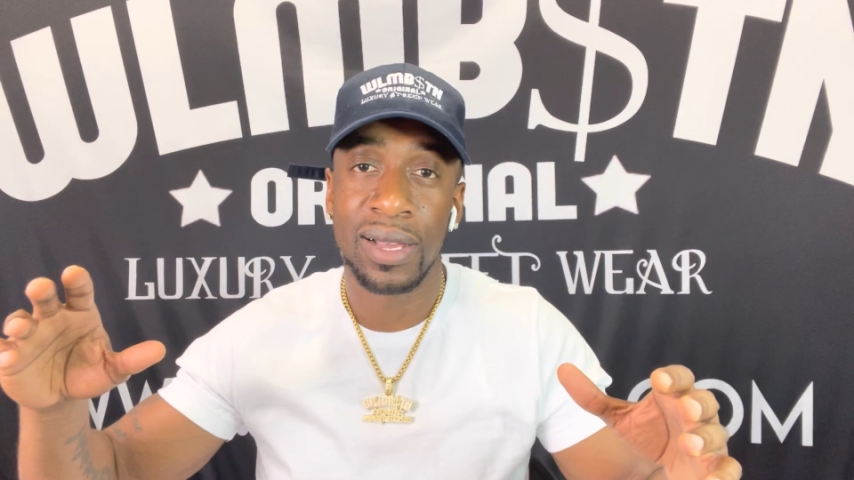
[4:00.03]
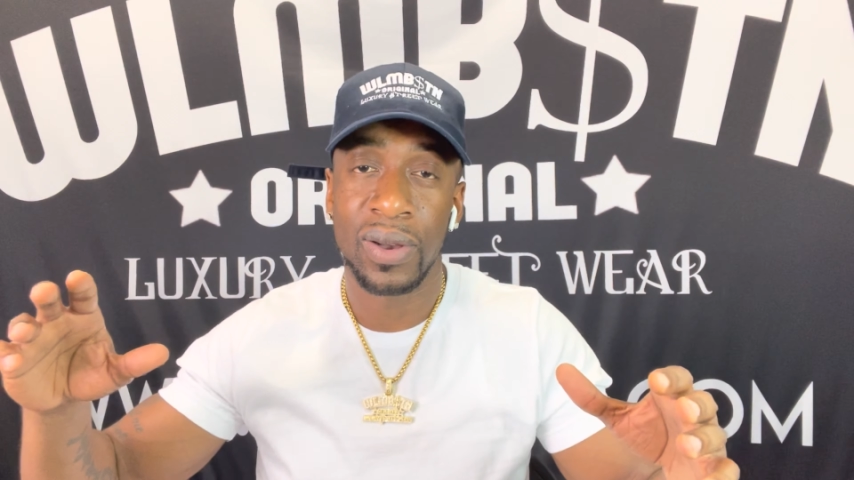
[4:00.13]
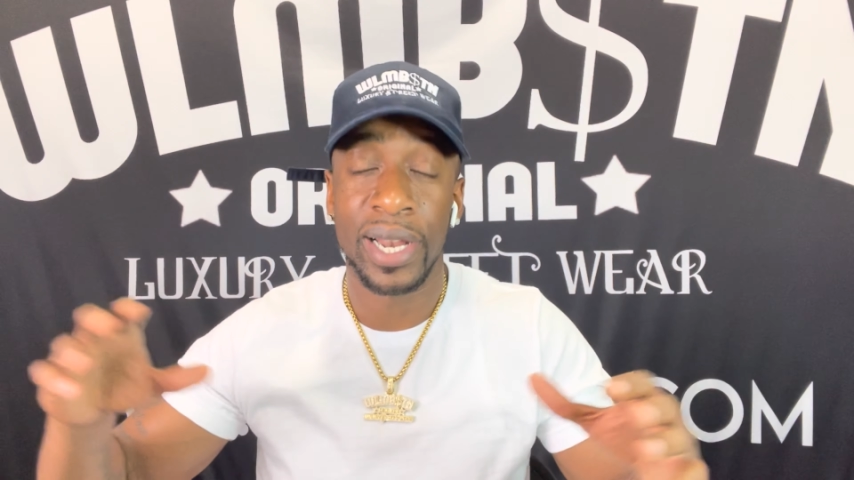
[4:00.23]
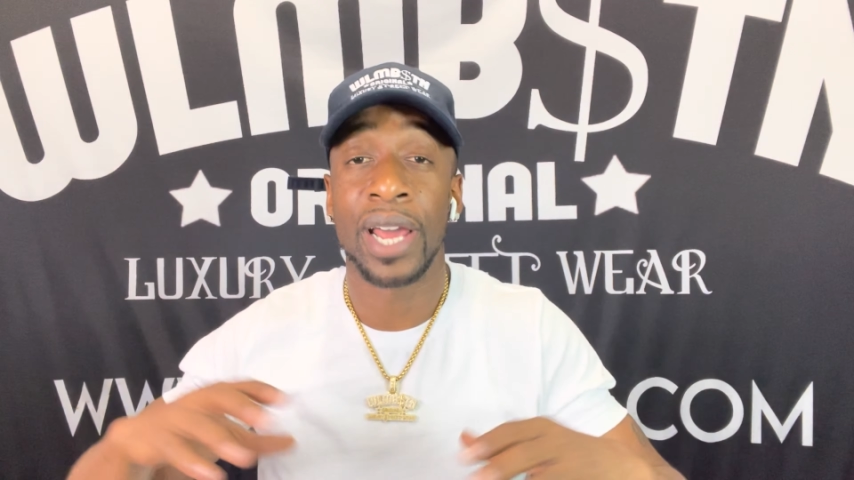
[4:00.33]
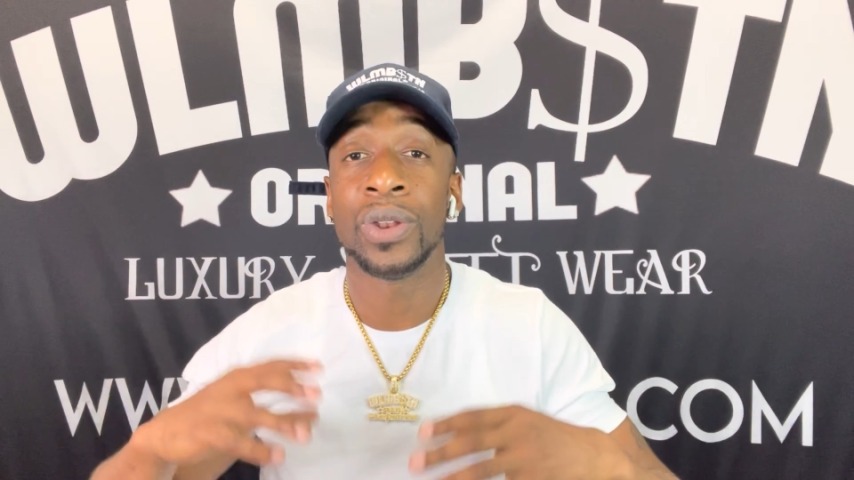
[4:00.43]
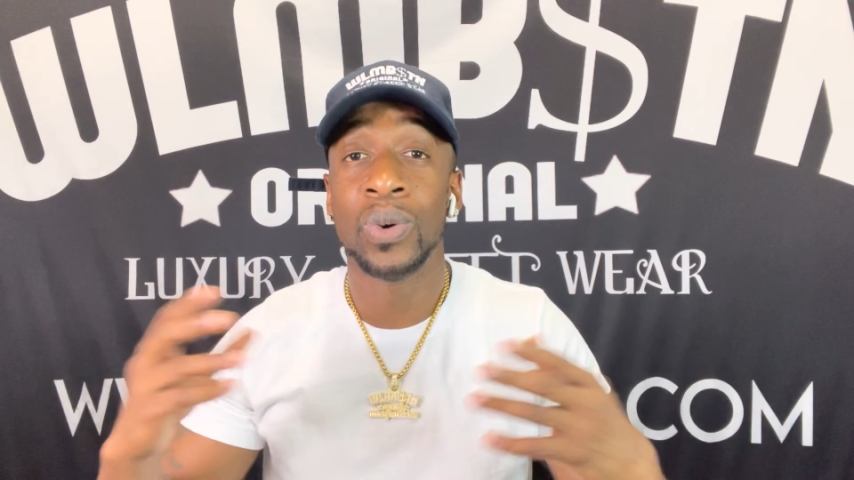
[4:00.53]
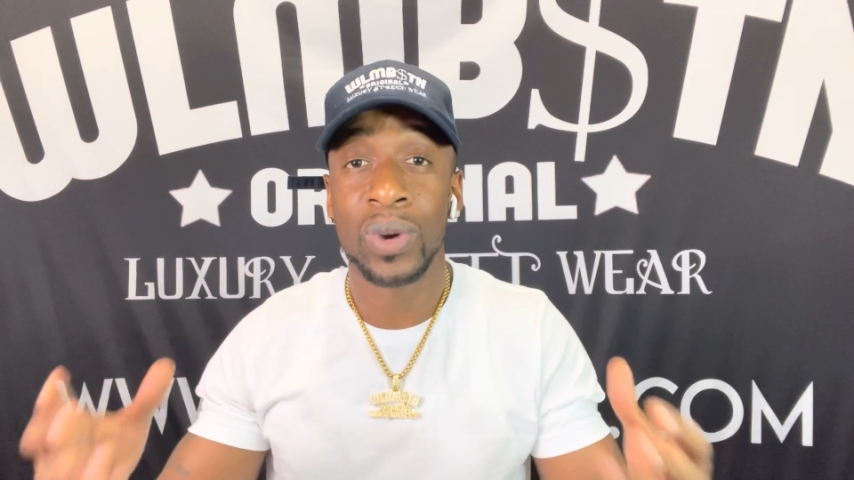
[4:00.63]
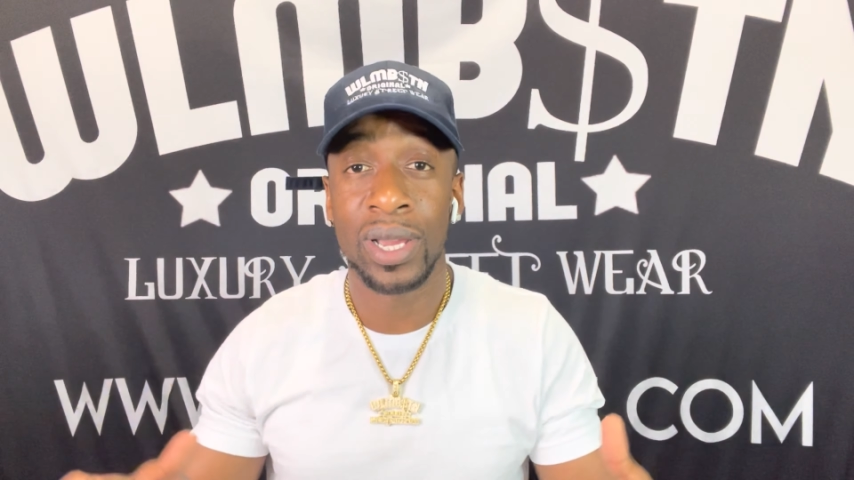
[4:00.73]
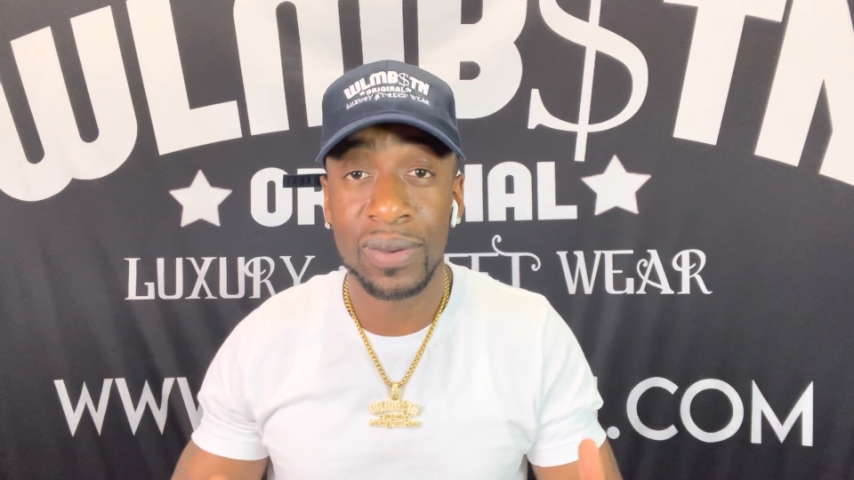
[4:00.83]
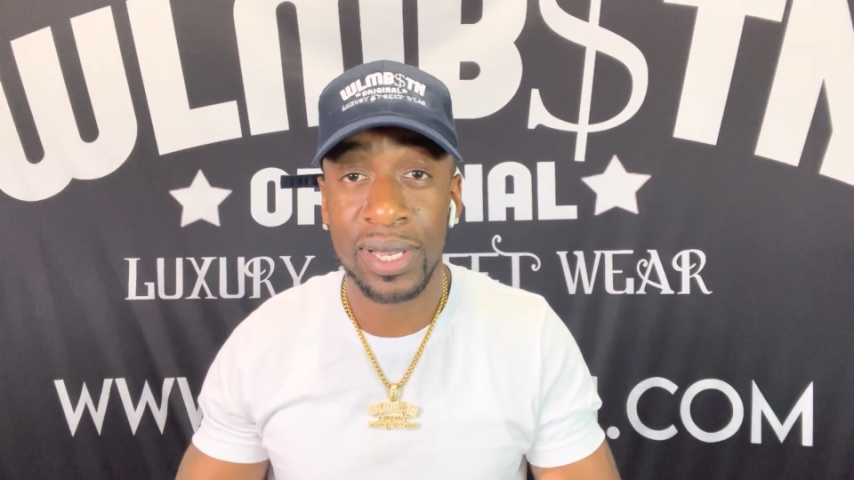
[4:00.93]
and I knew where
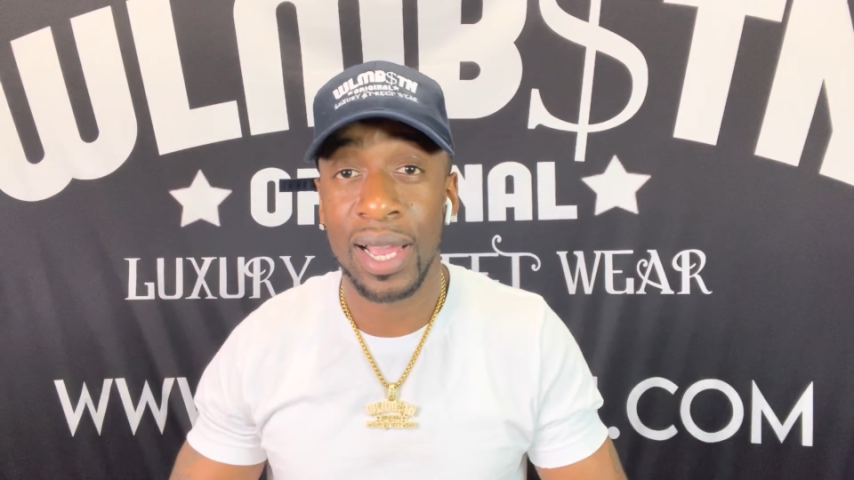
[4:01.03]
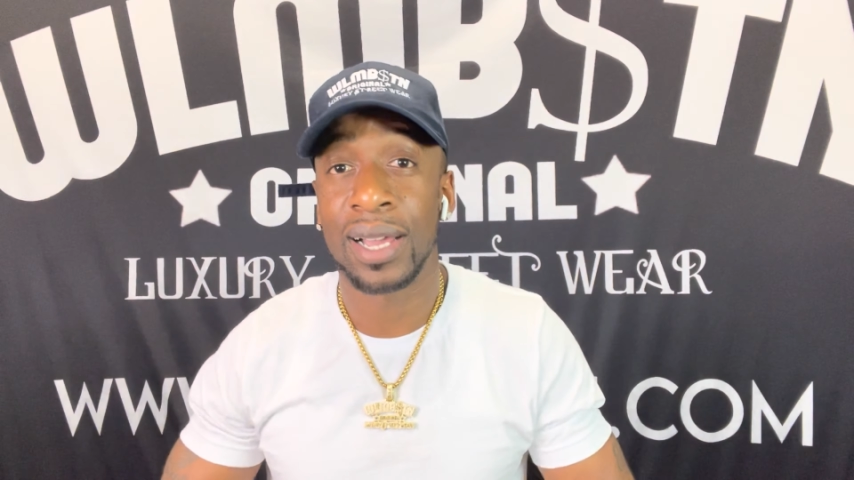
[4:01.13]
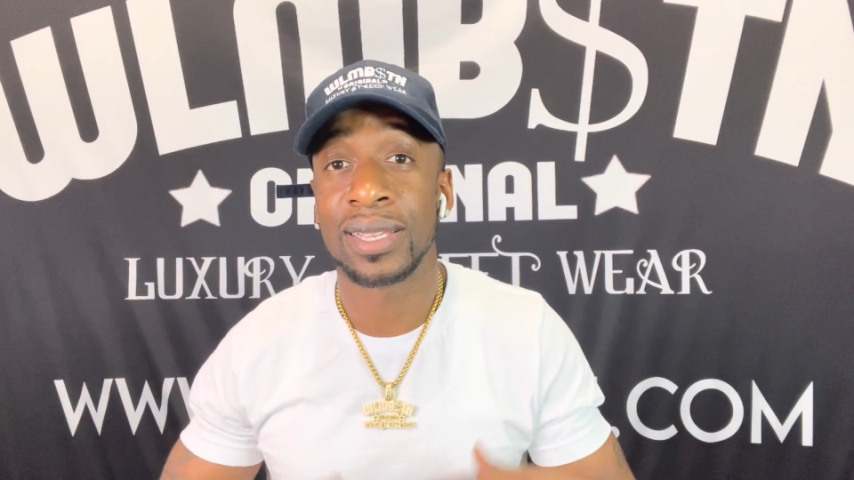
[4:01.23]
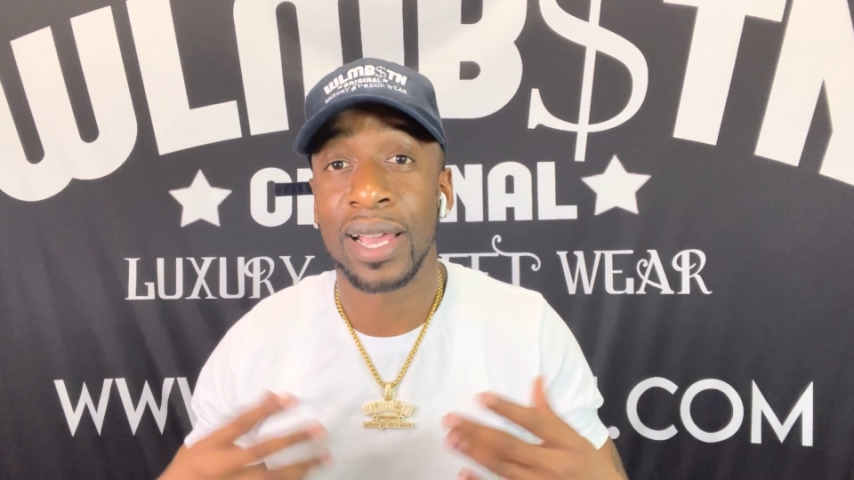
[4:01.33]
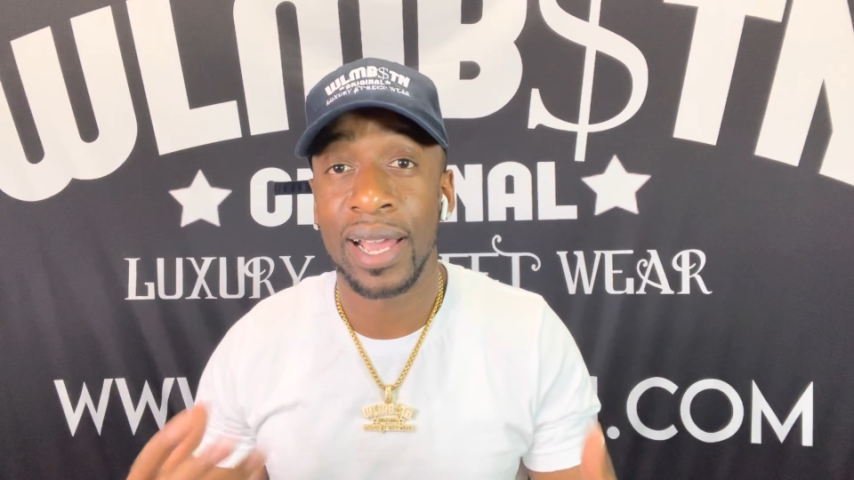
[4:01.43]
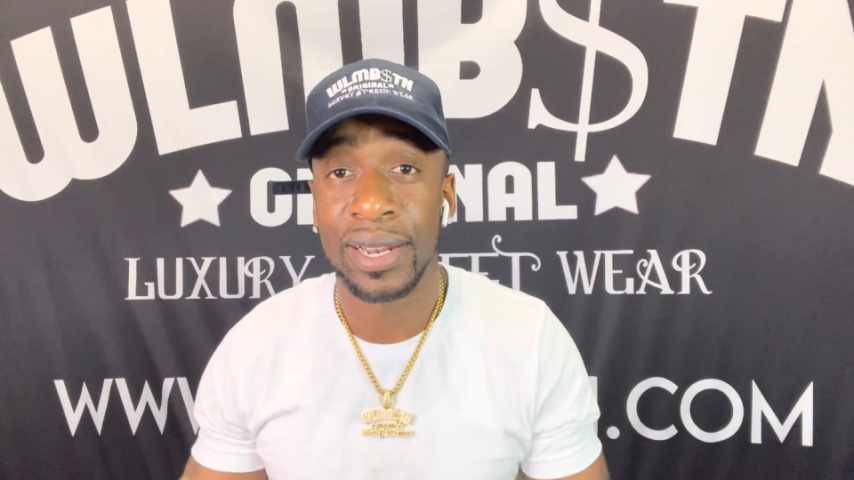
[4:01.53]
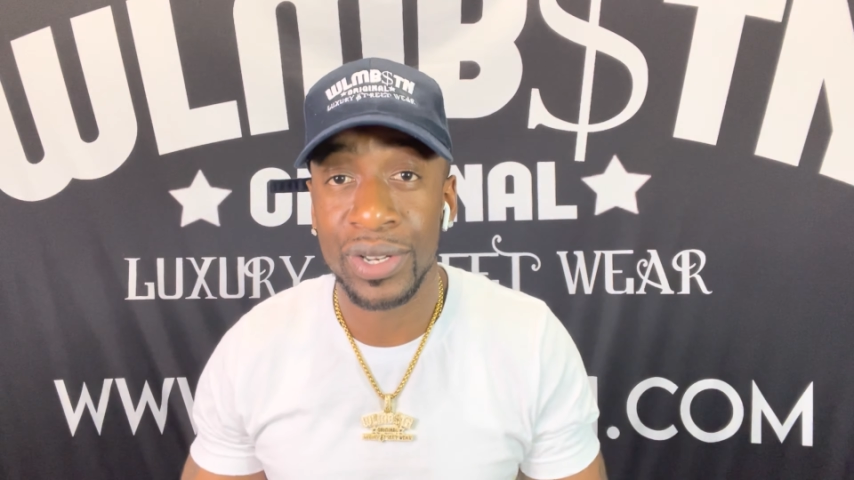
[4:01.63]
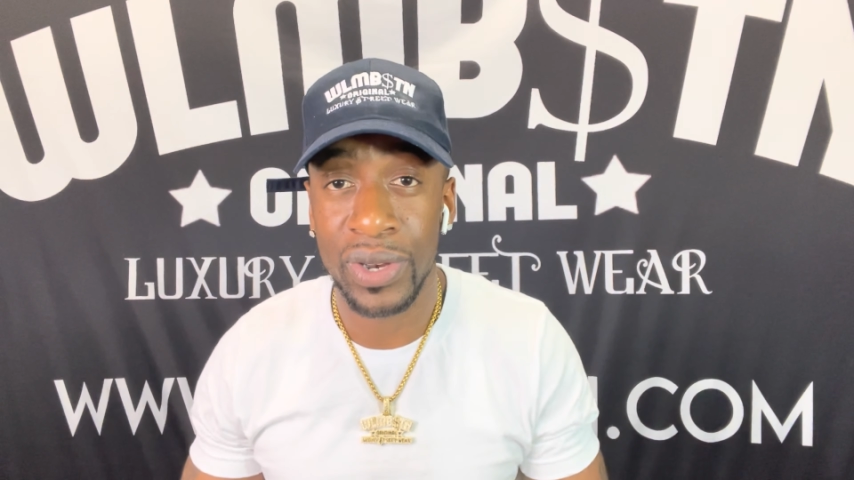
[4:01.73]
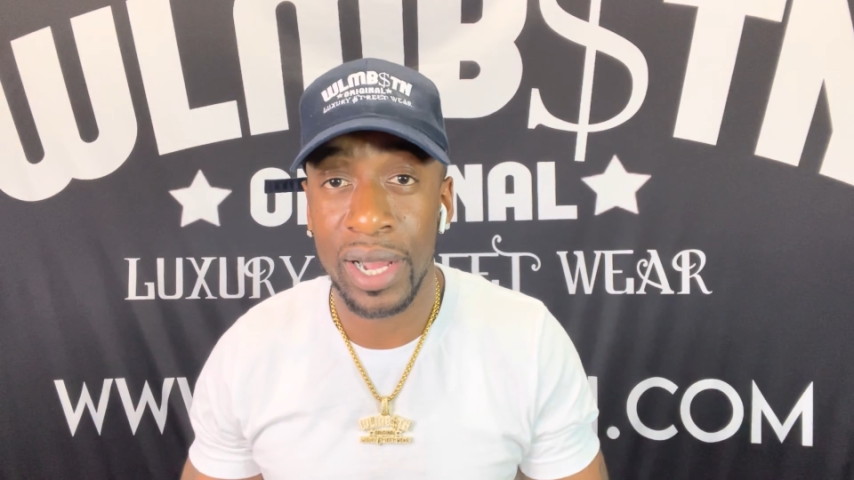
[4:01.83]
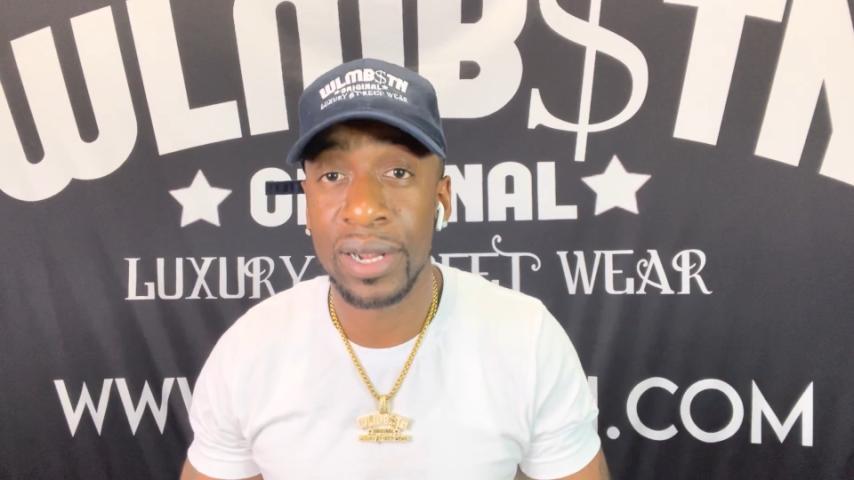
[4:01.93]
he was at because I had the
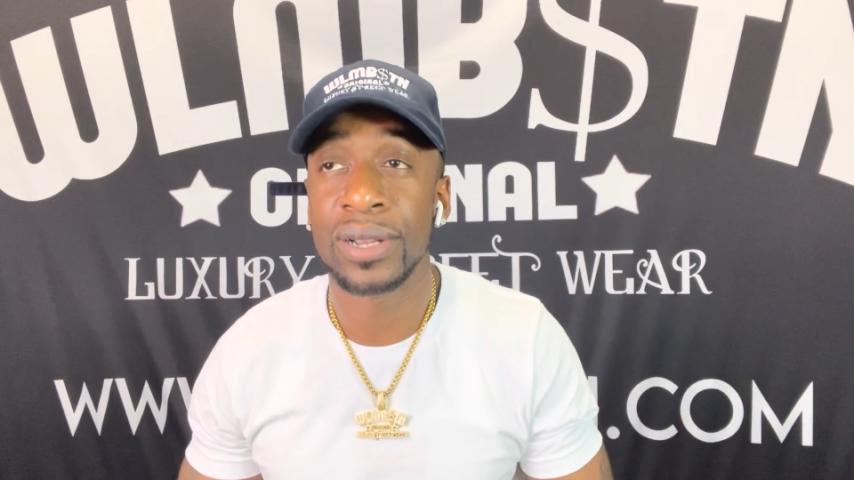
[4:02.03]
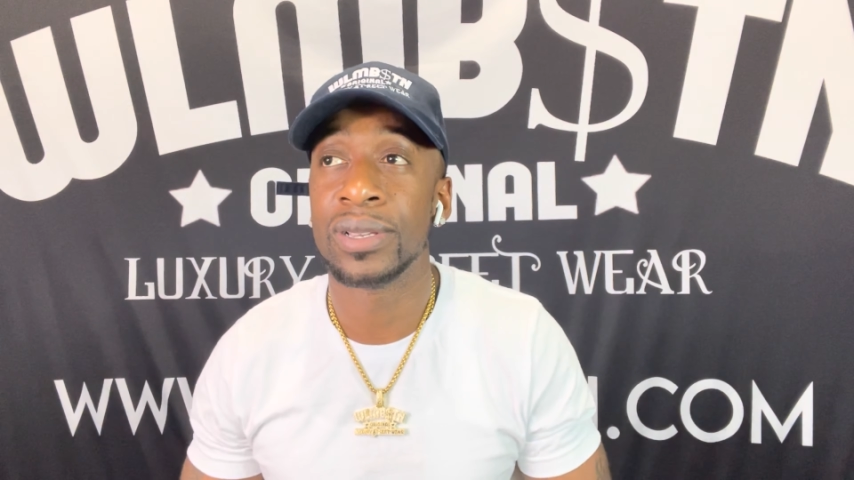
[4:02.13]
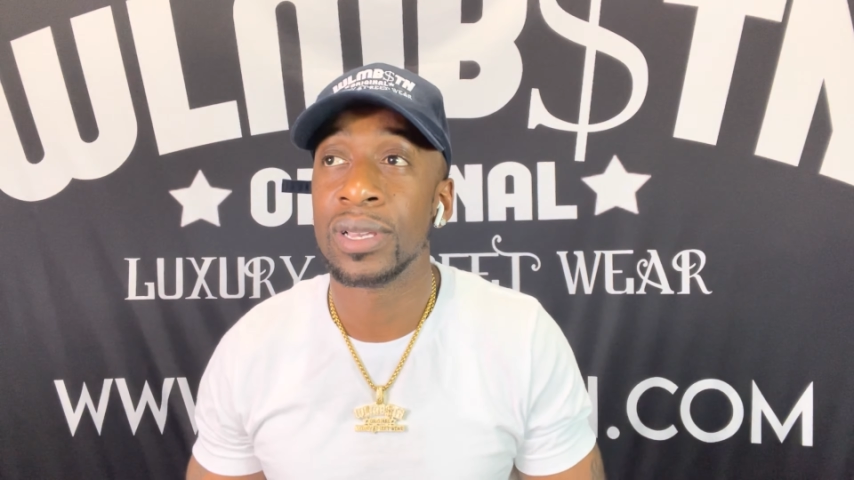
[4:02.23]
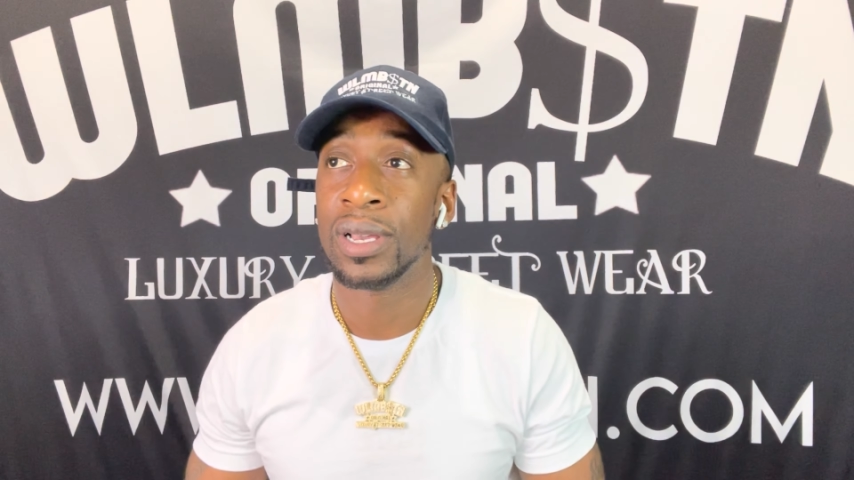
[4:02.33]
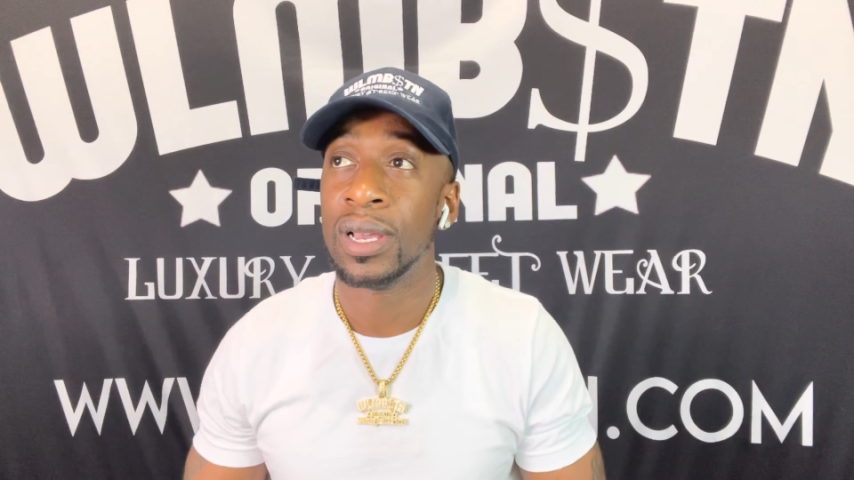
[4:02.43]
trackers,